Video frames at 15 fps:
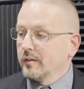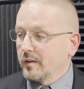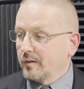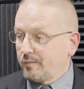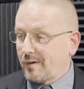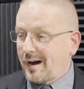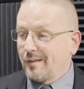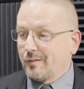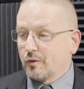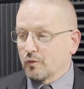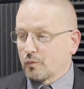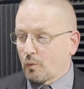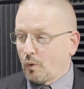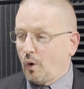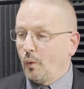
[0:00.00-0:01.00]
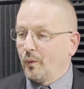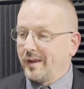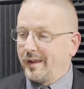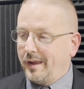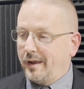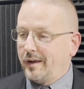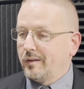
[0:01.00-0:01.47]
the father's role
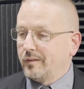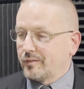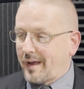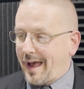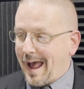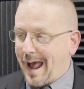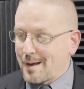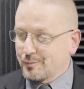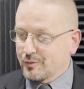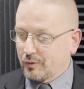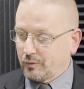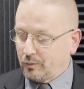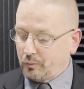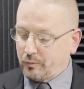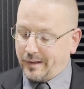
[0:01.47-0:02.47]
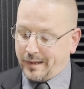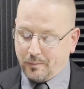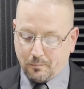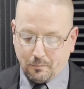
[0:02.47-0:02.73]
is absolutely